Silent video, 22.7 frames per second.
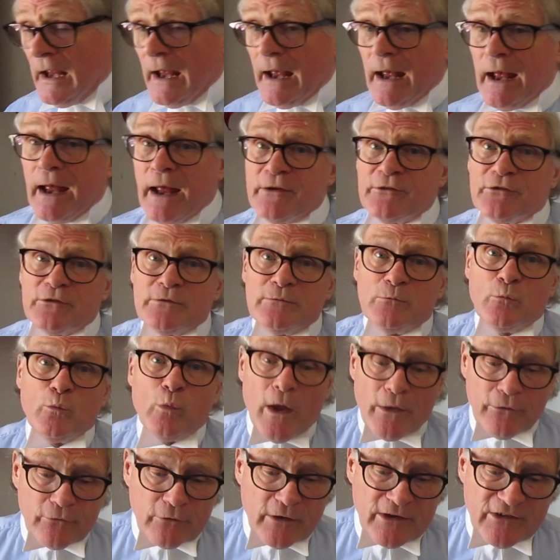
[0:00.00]
And
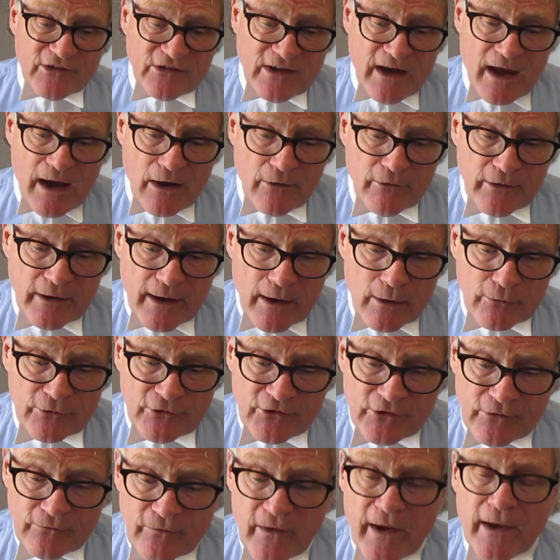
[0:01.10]
whether it's carrying out
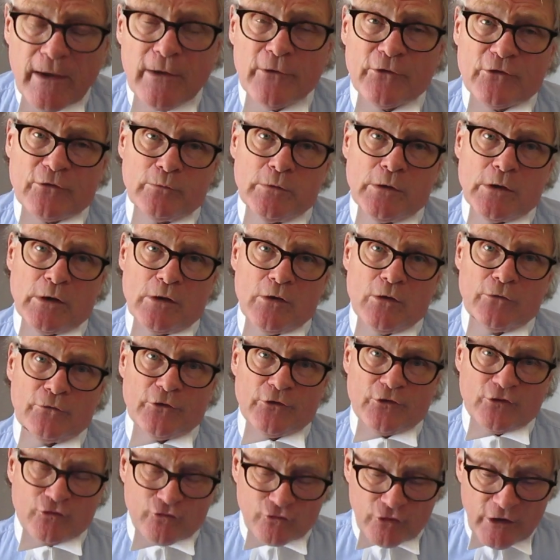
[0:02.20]
surveillance work on the
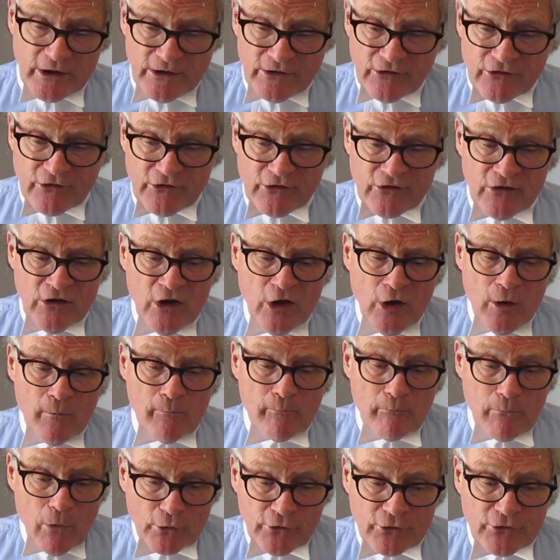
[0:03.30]
streets,
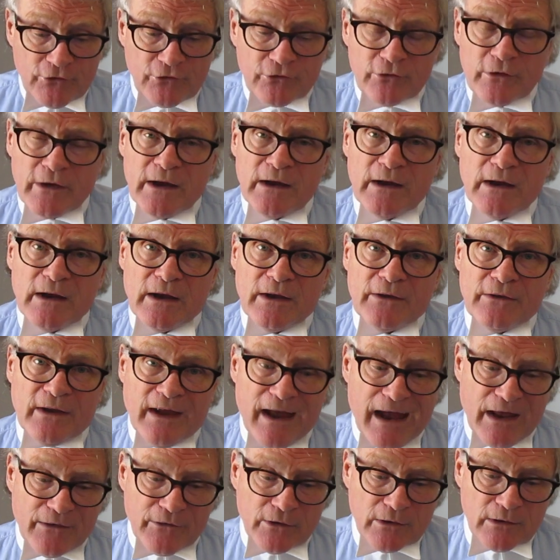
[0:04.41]
monitoring and
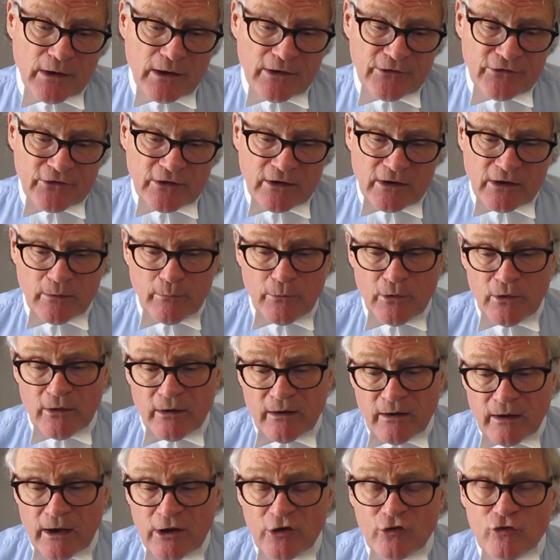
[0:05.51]
analysing
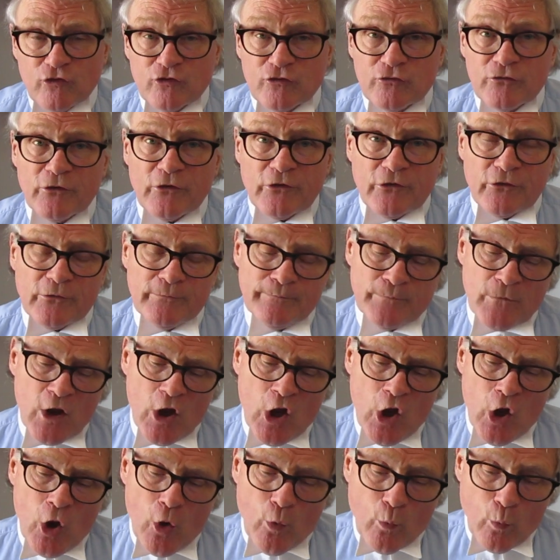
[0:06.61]
communications,
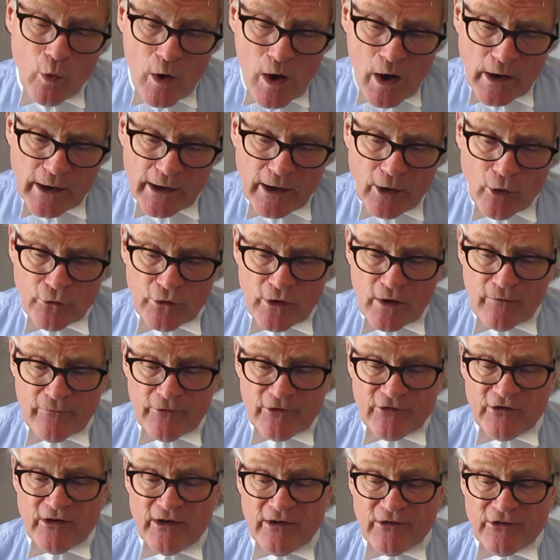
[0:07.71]
working on
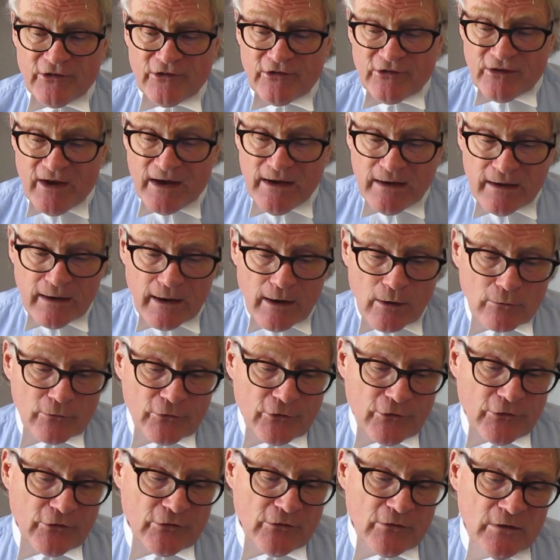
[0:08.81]
overseas
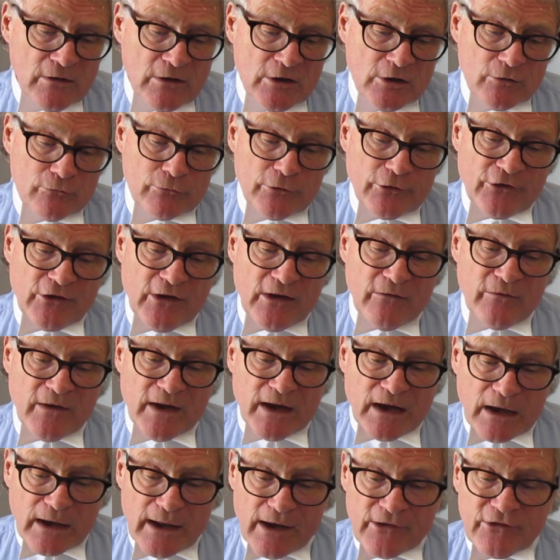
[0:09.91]
stakeouts, receiving
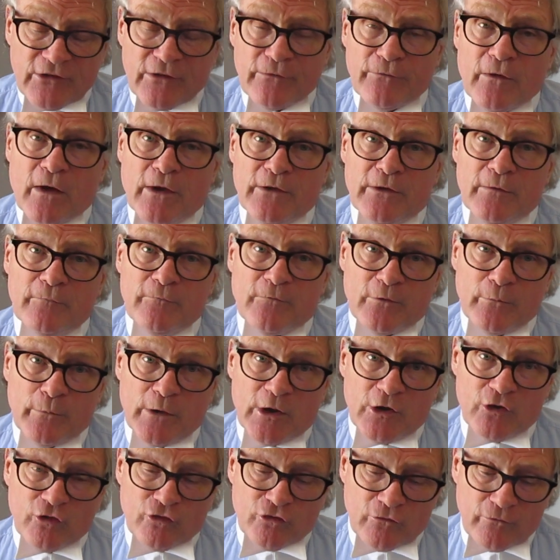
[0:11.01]
classified
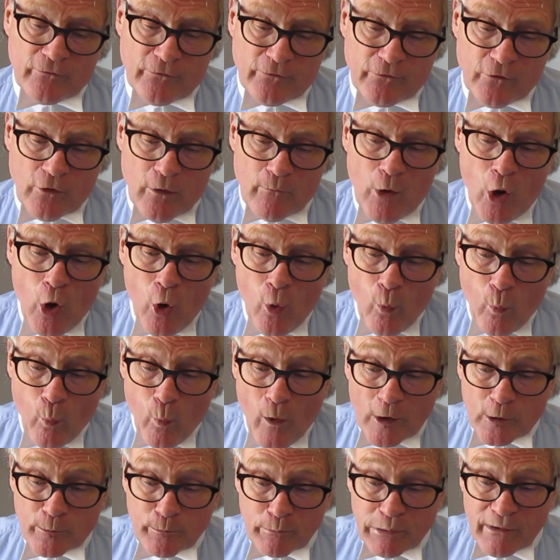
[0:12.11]
information from
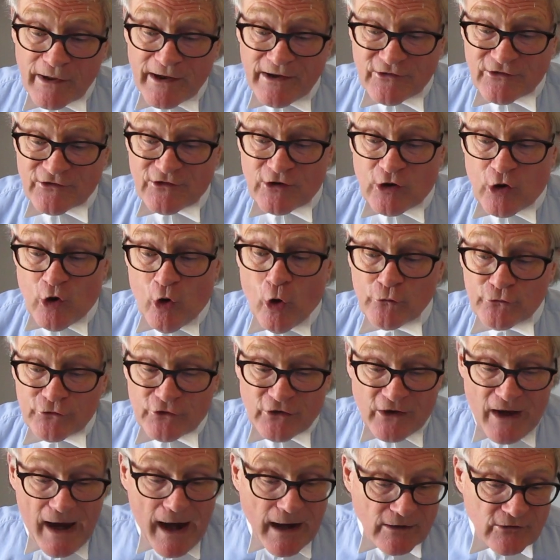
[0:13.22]
well-placed
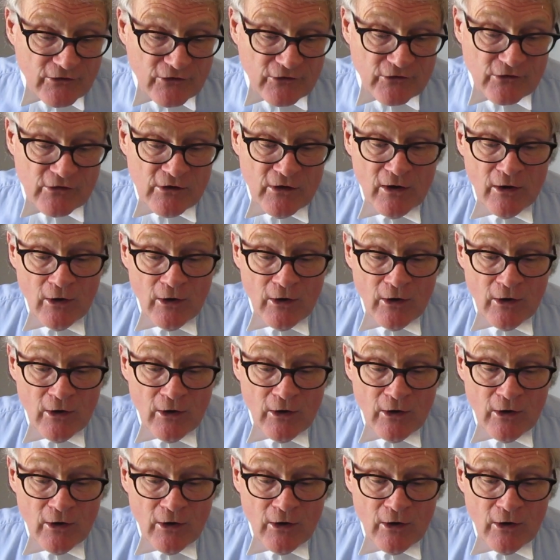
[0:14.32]
contacts,